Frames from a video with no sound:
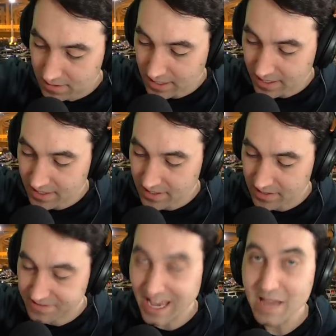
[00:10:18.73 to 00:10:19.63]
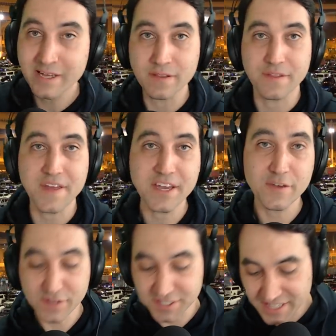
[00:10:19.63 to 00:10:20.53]
Damien, thank you
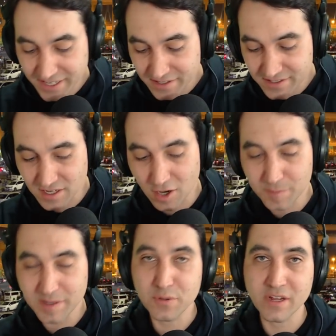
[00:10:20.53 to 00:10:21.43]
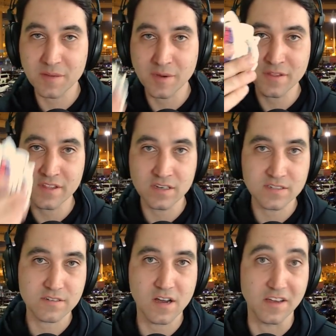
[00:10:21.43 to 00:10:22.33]
for the stickers. I'll be putting them on the
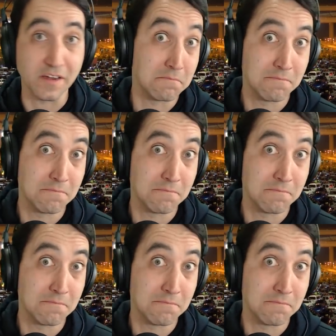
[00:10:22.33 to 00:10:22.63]
skyline.